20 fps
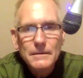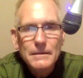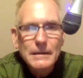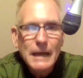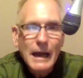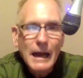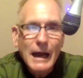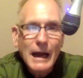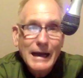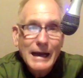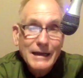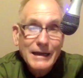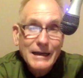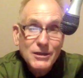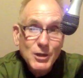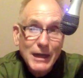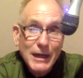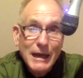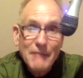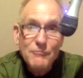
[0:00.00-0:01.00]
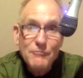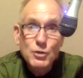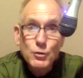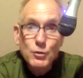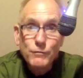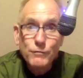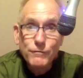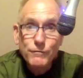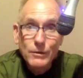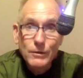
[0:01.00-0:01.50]
Yeah, I actually have
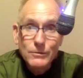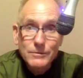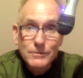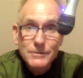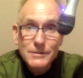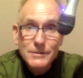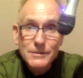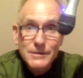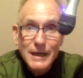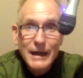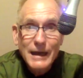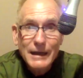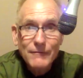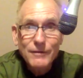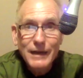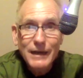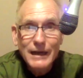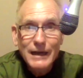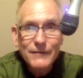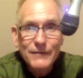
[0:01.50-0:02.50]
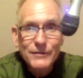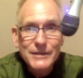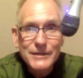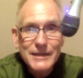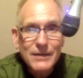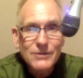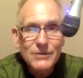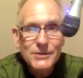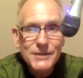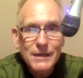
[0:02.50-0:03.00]
two phones. I have a
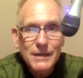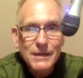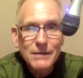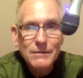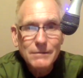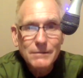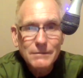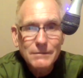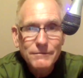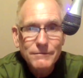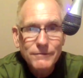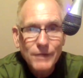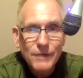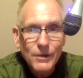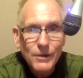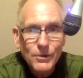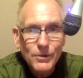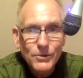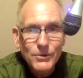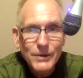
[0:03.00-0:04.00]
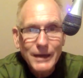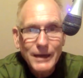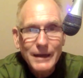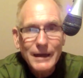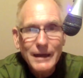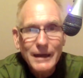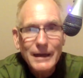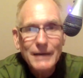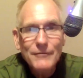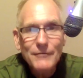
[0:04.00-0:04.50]
Telcel phone and
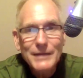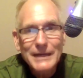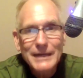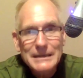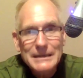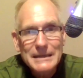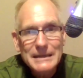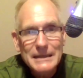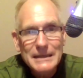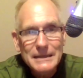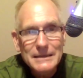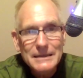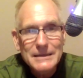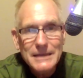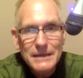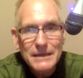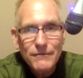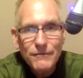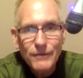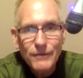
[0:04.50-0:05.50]
I have an AT&T